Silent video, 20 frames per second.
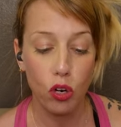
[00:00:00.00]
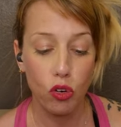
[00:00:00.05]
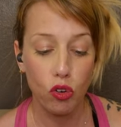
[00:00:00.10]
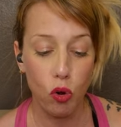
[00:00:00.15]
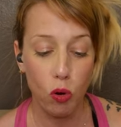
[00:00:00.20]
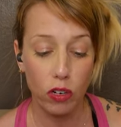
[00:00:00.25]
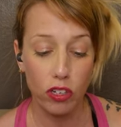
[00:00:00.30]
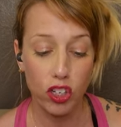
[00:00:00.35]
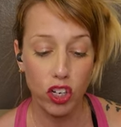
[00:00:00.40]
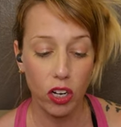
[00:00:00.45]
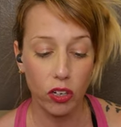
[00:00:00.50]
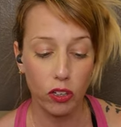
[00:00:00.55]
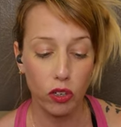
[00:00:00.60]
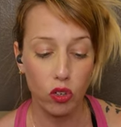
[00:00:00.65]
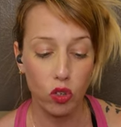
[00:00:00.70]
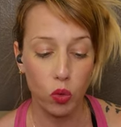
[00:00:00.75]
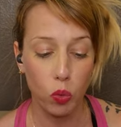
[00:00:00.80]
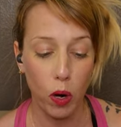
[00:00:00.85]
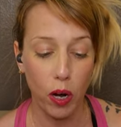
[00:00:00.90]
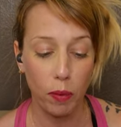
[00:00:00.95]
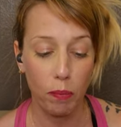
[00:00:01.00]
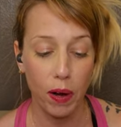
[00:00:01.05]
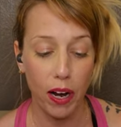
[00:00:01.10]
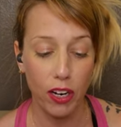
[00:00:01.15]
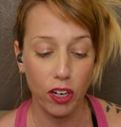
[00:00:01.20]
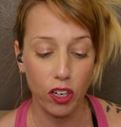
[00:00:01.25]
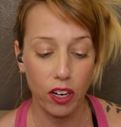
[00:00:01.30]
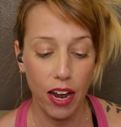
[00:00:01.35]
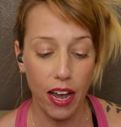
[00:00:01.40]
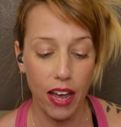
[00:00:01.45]
Nor shall you swear by
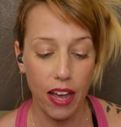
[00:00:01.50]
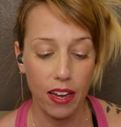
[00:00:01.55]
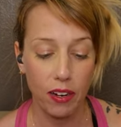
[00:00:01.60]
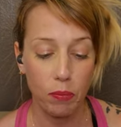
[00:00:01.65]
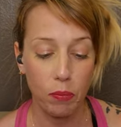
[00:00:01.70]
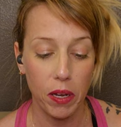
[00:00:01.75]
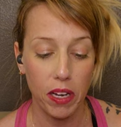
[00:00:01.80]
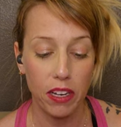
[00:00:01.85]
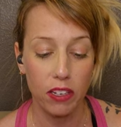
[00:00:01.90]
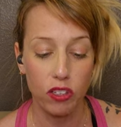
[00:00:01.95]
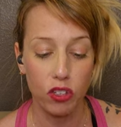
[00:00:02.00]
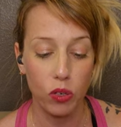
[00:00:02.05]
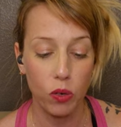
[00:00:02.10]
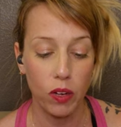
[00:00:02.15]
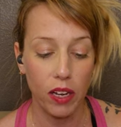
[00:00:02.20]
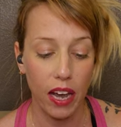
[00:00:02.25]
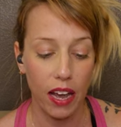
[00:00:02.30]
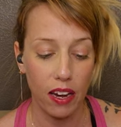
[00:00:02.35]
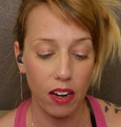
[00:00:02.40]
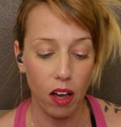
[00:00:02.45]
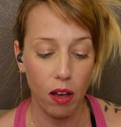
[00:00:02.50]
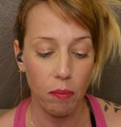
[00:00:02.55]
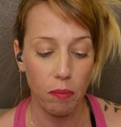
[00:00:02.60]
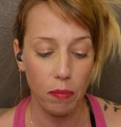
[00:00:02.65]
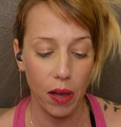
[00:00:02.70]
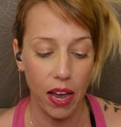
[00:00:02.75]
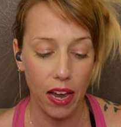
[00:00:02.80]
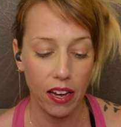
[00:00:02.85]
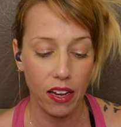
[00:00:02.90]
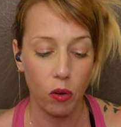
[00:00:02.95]
your head, because you
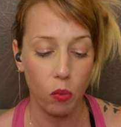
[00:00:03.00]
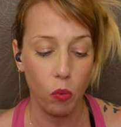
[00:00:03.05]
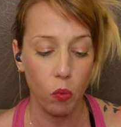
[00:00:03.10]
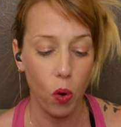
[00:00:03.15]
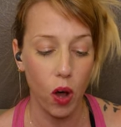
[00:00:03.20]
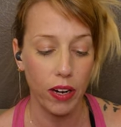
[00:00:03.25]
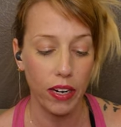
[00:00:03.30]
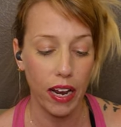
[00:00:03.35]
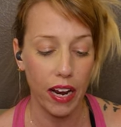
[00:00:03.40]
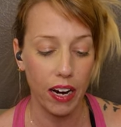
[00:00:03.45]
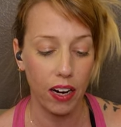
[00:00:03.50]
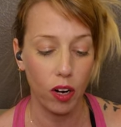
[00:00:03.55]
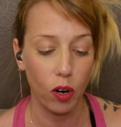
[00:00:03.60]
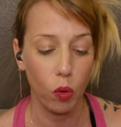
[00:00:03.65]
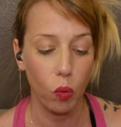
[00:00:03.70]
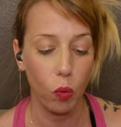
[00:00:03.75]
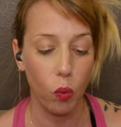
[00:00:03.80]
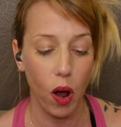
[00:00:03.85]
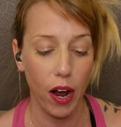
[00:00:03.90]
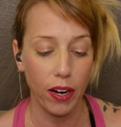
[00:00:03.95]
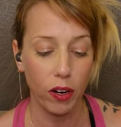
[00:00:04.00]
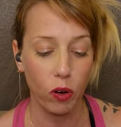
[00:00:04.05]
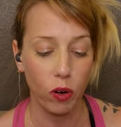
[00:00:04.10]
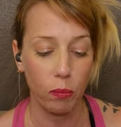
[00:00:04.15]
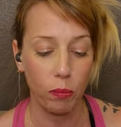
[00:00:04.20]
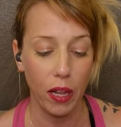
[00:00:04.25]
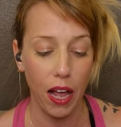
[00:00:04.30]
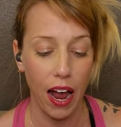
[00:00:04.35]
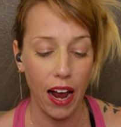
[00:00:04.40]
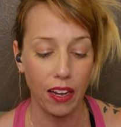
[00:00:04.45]
cannot make one hair white
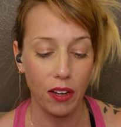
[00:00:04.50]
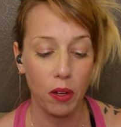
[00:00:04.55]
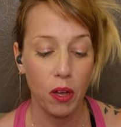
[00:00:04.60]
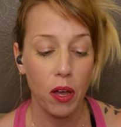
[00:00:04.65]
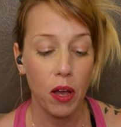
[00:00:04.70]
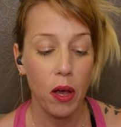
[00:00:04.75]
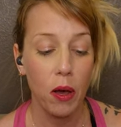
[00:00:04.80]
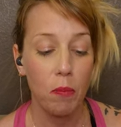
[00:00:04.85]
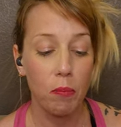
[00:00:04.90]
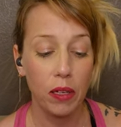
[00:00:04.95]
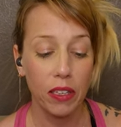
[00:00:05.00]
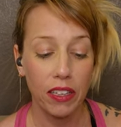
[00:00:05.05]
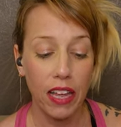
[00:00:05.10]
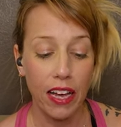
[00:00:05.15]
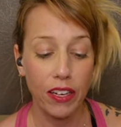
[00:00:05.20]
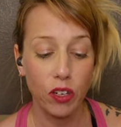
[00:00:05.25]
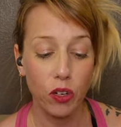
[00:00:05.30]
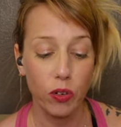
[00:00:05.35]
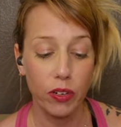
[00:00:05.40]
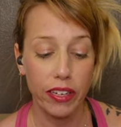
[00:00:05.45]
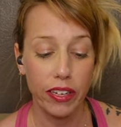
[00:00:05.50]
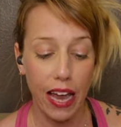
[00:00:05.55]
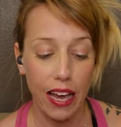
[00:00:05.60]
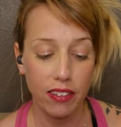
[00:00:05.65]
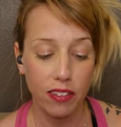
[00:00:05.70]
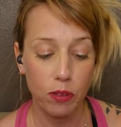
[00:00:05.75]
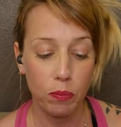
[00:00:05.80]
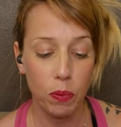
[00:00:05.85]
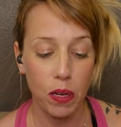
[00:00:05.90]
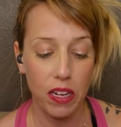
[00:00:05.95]
or black. But let your
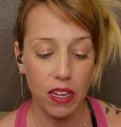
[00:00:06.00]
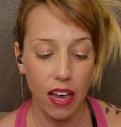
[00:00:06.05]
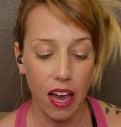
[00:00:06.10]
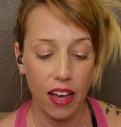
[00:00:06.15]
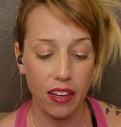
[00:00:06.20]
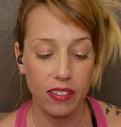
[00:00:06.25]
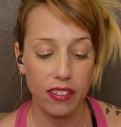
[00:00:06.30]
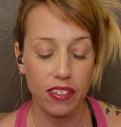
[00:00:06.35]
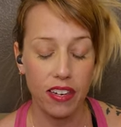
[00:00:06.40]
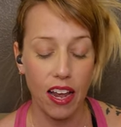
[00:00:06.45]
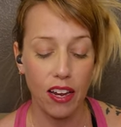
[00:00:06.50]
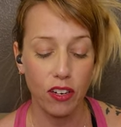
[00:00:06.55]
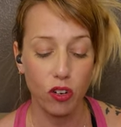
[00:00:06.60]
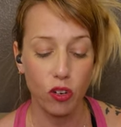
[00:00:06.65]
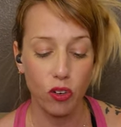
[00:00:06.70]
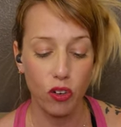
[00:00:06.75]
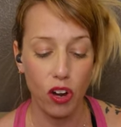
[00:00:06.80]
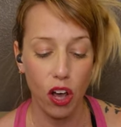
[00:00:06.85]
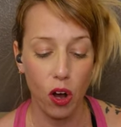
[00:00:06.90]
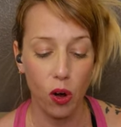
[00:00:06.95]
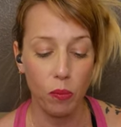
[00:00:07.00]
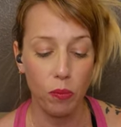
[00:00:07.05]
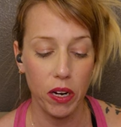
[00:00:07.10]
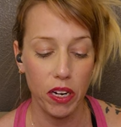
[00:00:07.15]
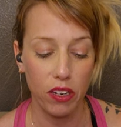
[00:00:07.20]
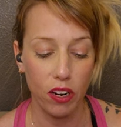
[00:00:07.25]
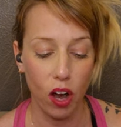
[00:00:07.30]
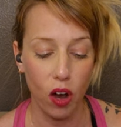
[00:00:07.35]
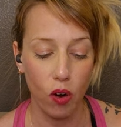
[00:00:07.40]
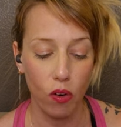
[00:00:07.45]
yes be yes, and your no
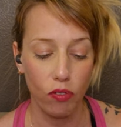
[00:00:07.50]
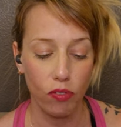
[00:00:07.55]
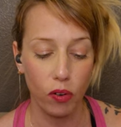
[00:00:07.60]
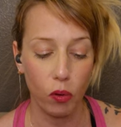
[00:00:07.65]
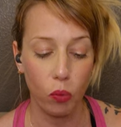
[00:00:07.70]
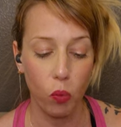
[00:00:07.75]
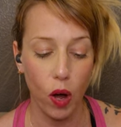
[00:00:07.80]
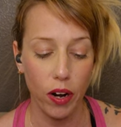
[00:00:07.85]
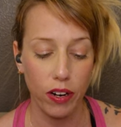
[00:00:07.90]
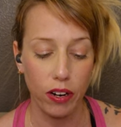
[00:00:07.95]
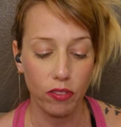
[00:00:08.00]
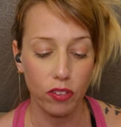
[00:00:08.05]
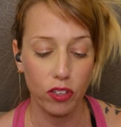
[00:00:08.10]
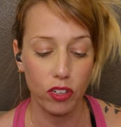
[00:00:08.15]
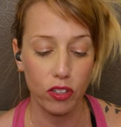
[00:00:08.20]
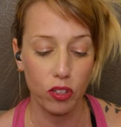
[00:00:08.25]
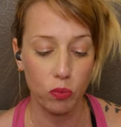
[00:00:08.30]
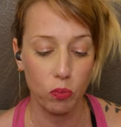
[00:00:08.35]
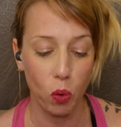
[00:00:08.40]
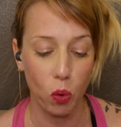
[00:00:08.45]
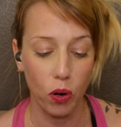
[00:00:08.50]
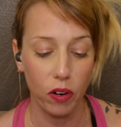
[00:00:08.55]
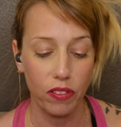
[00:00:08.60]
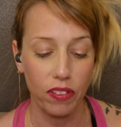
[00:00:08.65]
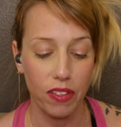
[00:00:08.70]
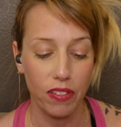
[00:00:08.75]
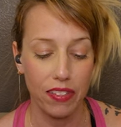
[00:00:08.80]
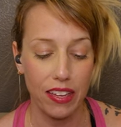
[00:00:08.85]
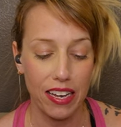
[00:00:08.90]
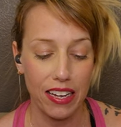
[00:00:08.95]
be no, for whatever is more
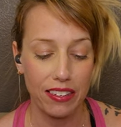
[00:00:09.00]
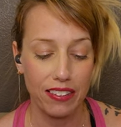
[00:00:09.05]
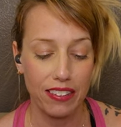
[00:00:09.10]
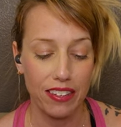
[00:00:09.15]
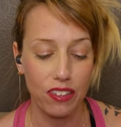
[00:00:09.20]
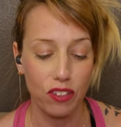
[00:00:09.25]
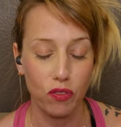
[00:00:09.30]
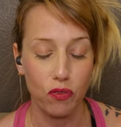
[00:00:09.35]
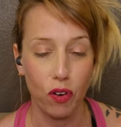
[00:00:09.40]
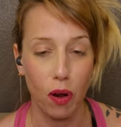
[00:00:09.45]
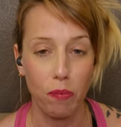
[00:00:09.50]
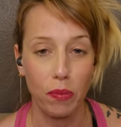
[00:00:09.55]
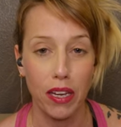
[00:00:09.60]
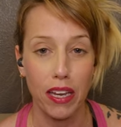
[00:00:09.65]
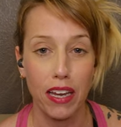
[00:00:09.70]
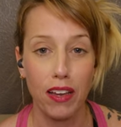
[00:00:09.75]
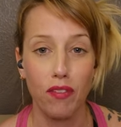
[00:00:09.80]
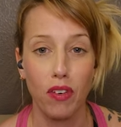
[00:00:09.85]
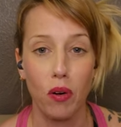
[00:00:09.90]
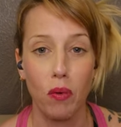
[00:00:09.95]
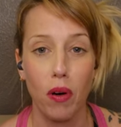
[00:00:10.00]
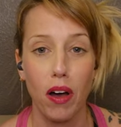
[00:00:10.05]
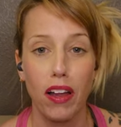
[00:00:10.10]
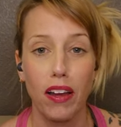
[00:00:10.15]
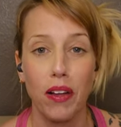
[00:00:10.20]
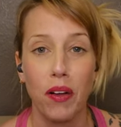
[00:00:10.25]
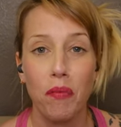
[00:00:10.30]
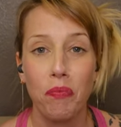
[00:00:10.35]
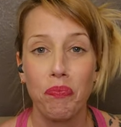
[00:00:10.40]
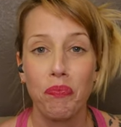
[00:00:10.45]
than these is from the evil
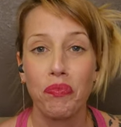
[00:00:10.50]
one.